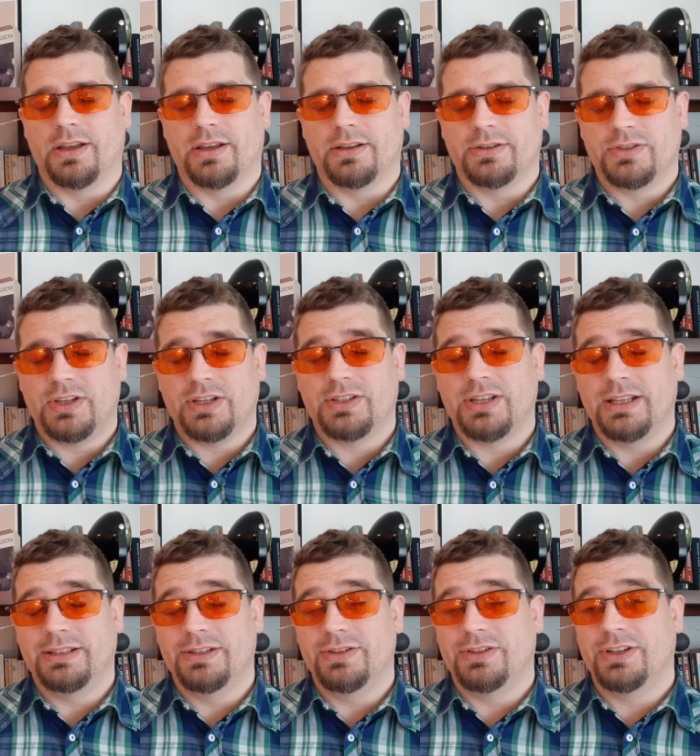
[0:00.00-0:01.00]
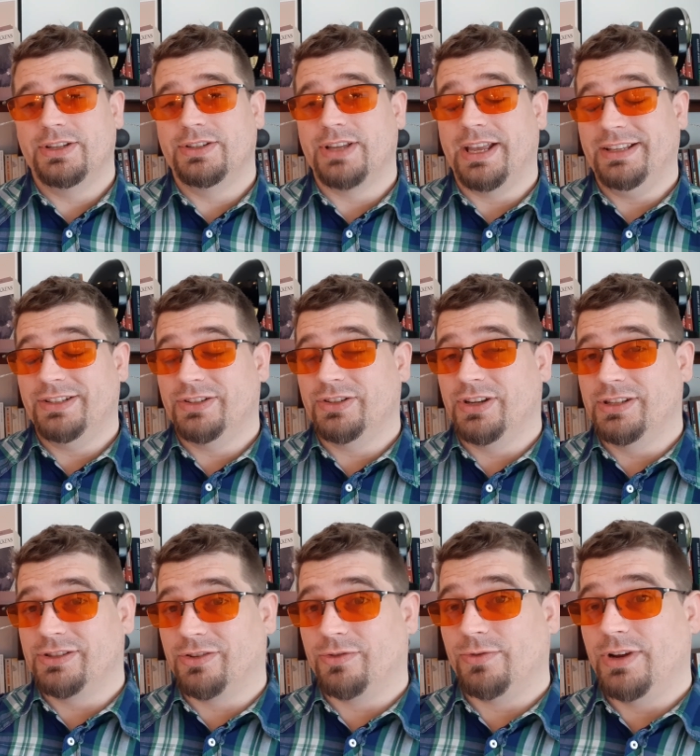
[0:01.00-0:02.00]
6 sentences, exercise
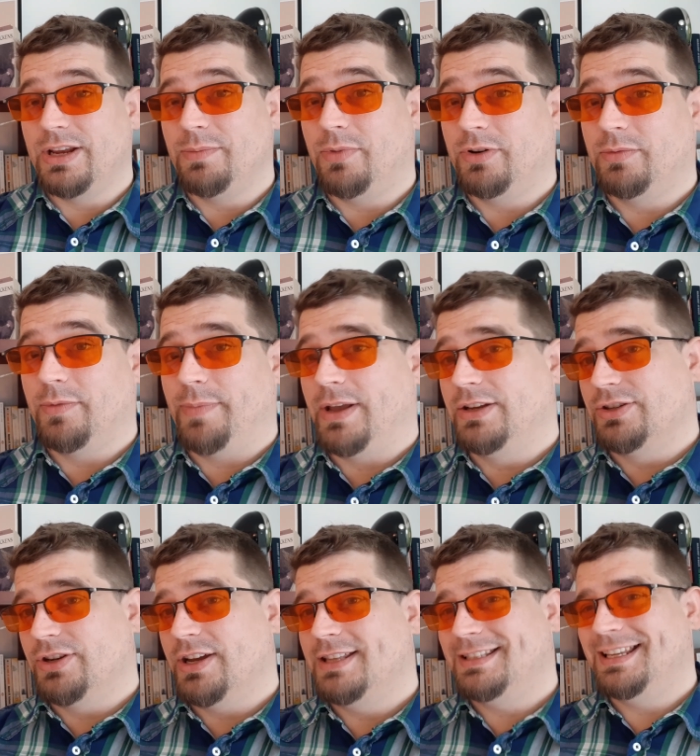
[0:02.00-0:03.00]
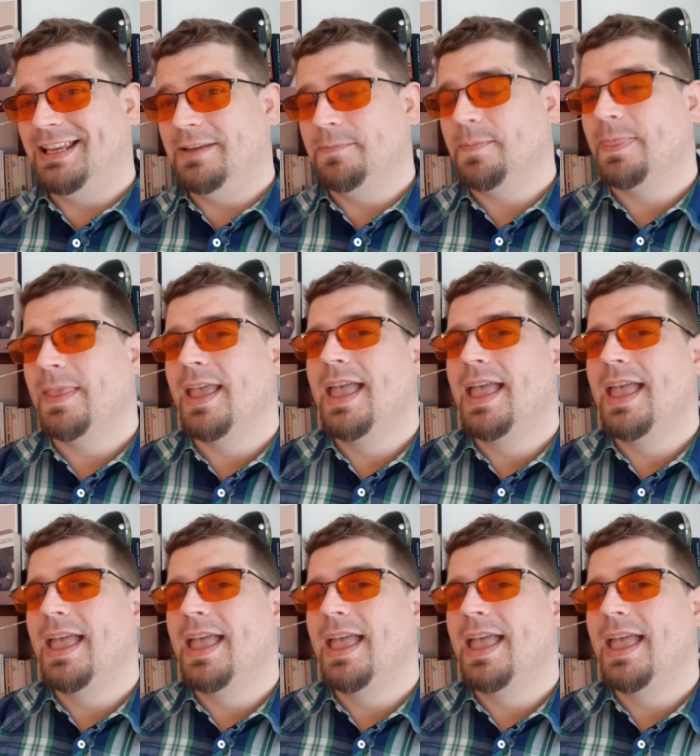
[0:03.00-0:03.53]
3, bottom of page 90,